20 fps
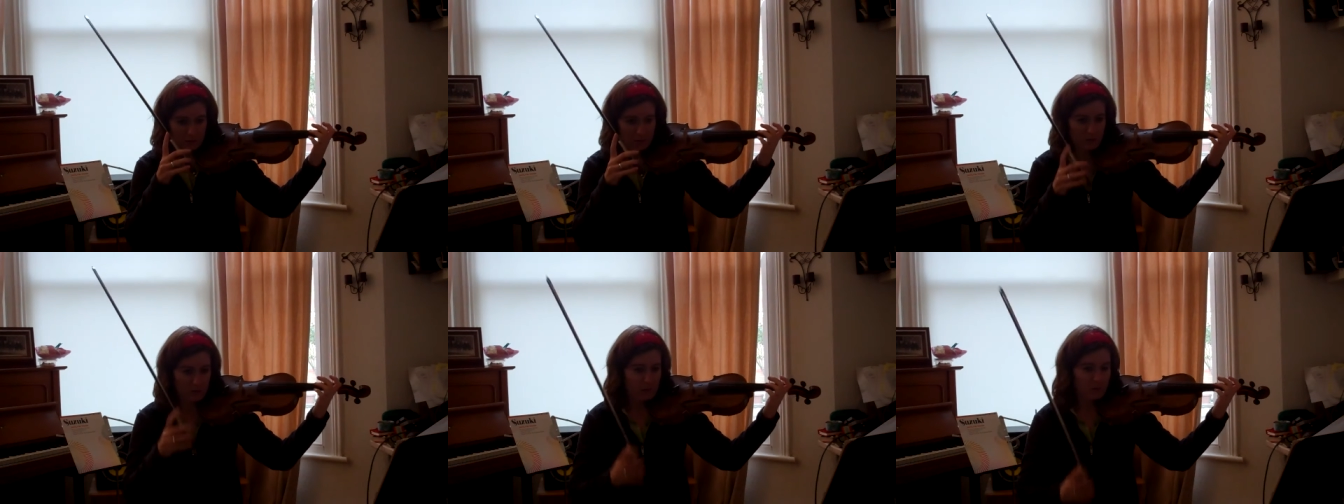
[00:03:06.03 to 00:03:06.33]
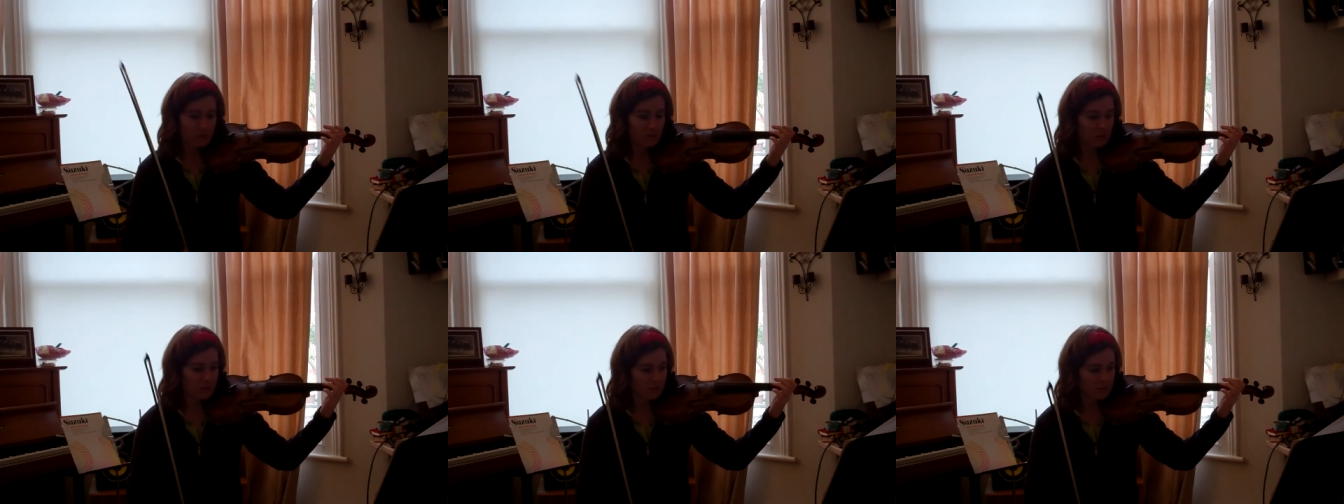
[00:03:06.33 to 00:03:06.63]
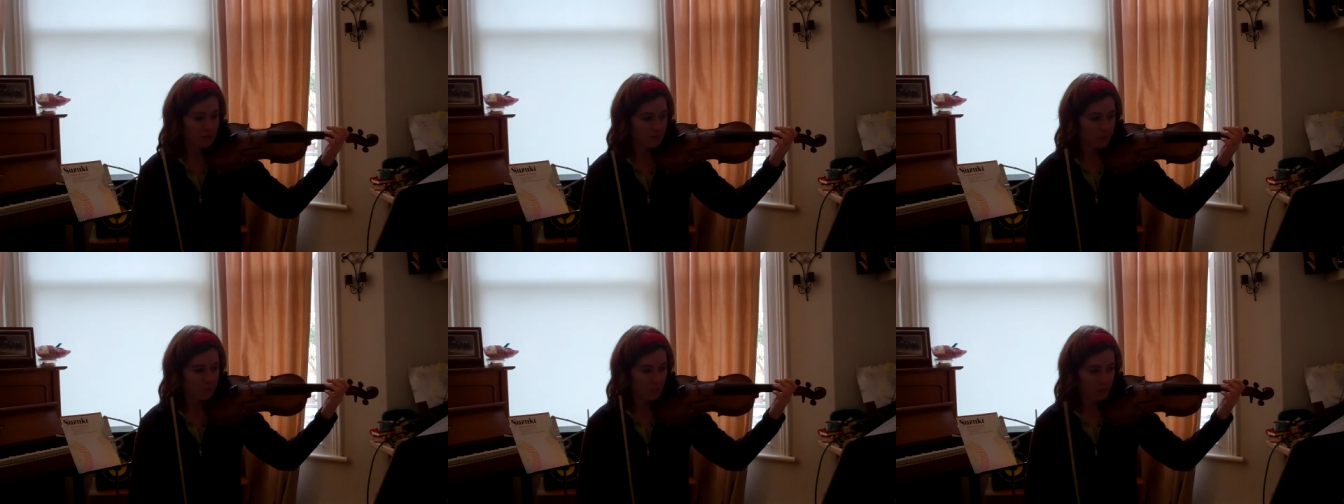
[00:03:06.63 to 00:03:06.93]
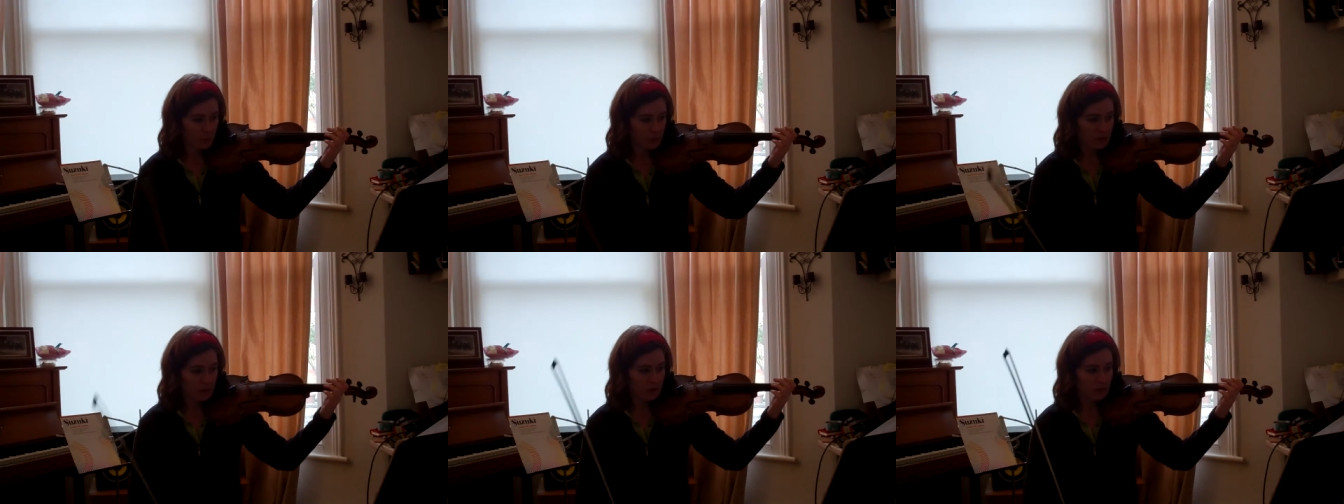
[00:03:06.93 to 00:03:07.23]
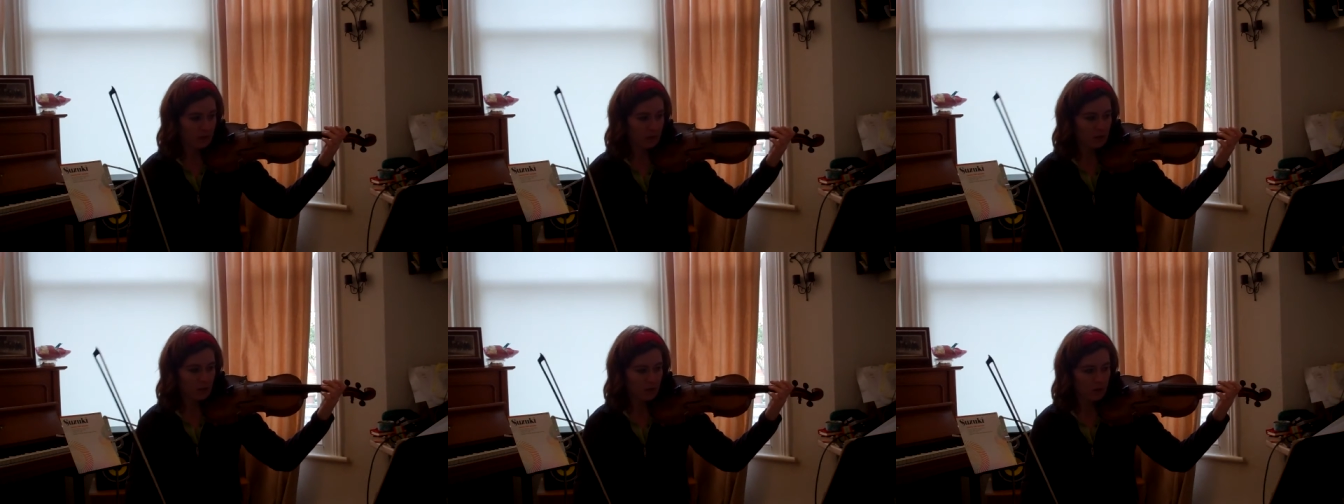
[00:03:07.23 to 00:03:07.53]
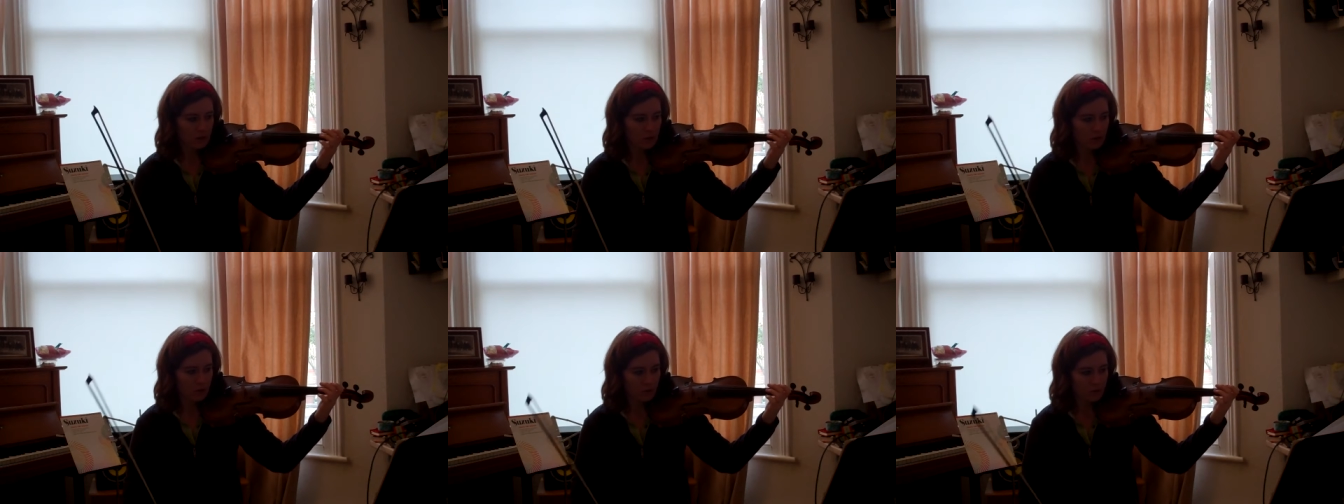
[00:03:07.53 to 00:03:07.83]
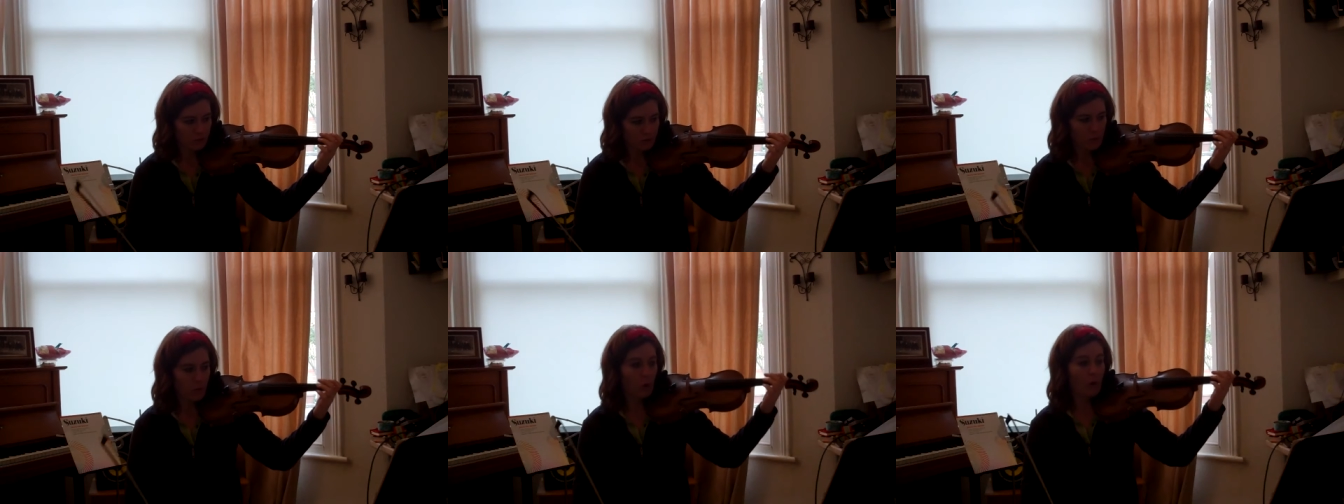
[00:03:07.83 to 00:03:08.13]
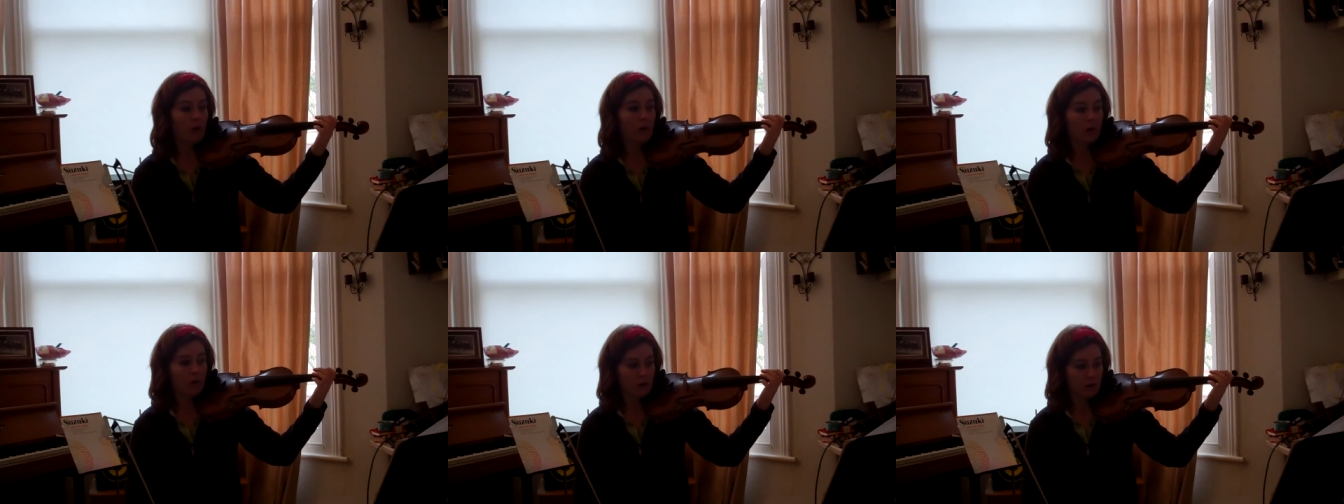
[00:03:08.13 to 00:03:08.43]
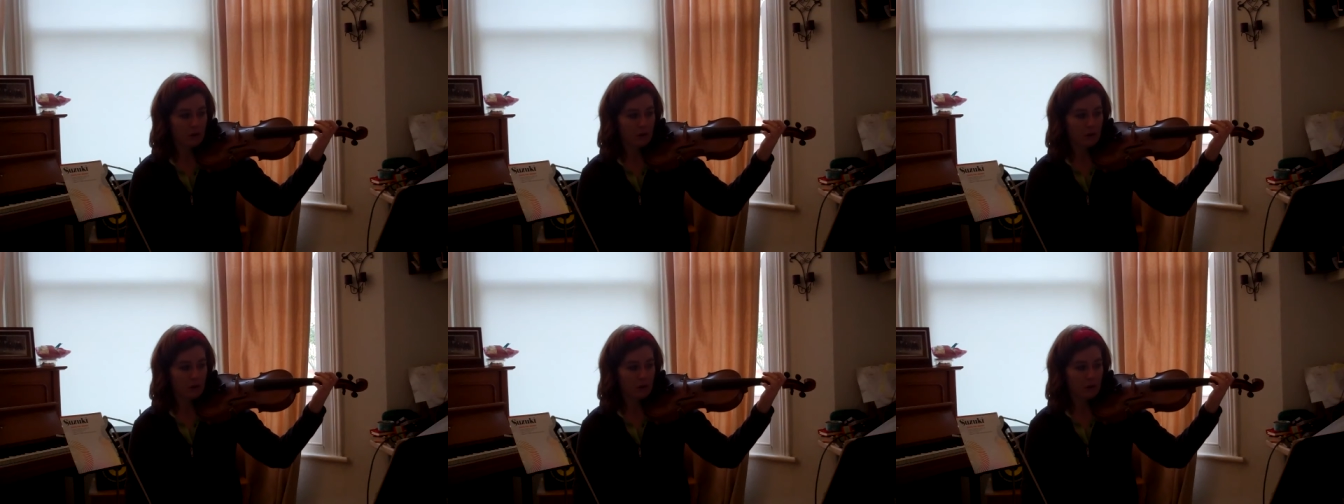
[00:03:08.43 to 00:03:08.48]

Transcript: Let's listen. 3, 4.